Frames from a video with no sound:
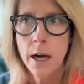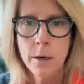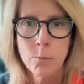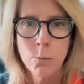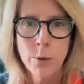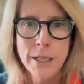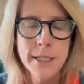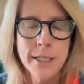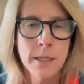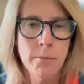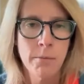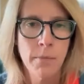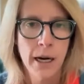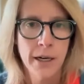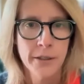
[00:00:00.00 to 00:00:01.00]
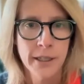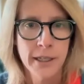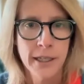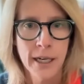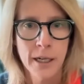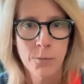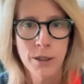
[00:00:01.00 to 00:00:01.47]
We did some
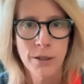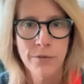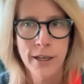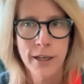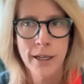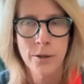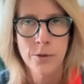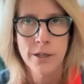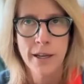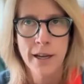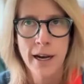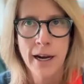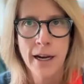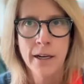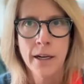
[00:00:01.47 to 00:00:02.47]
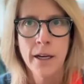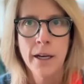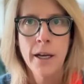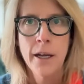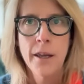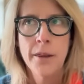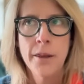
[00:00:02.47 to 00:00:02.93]
modeling and we found that
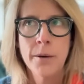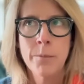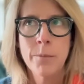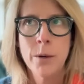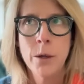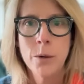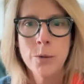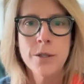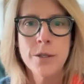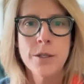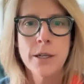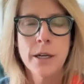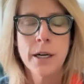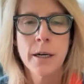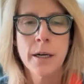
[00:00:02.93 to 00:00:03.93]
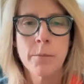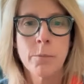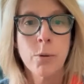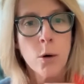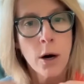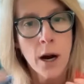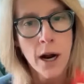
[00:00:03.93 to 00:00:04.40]
the most
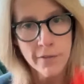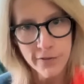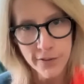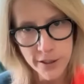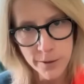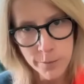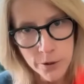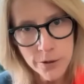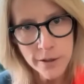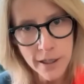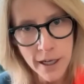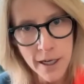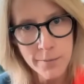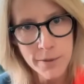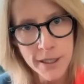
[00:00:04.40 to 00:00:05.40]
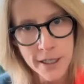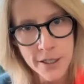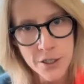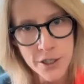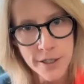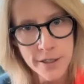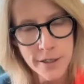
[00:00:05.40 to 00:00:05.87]
profitable
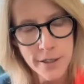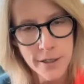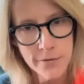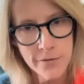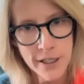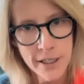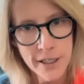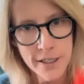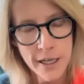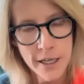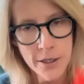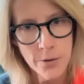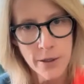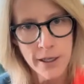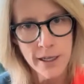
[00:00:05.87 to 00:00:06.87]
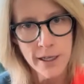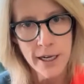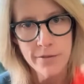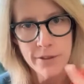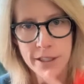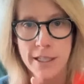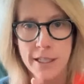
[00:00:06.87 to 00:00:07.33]
combination of kids that you can have
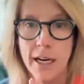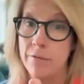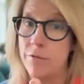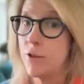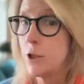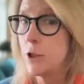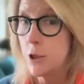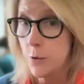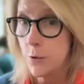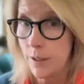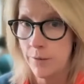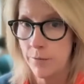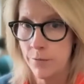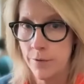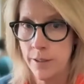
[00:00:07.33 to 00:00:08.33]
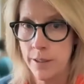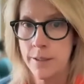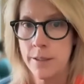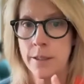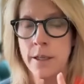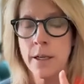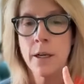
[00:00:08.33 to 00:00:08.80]
is to have 2
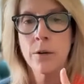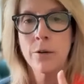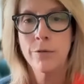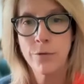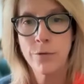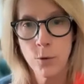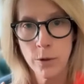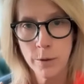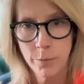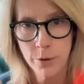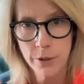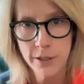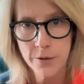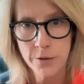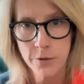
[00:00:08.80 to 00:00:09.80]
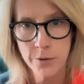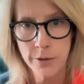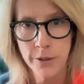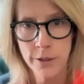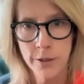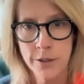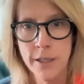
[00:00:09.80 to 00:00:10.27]
infants, 4
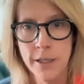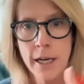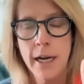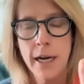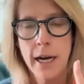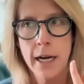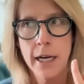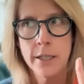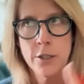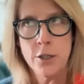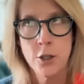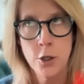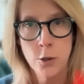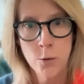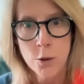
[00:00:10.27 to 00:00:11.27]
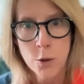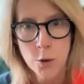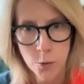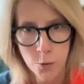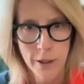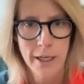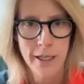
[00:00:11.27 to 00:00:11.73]
preschoolers, and 2
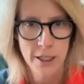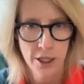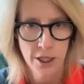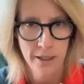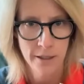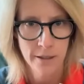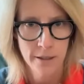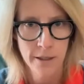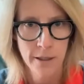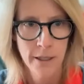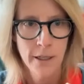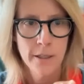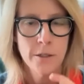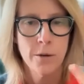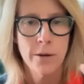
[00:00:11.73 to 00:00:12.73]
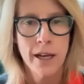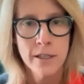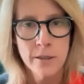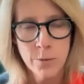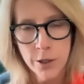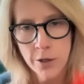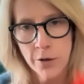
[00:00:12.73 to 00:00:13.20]
school age kids. So that's
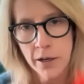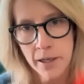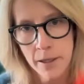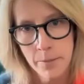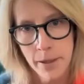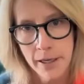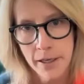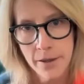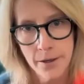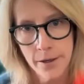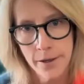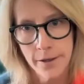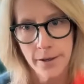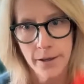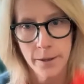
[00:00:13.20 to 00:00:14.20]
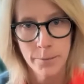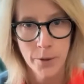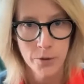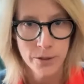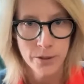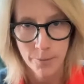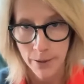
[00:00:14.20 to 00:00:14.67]
where you're going to make the
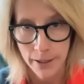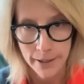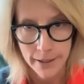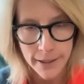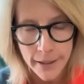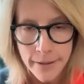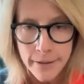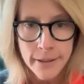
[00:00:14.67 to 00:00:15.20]
most money.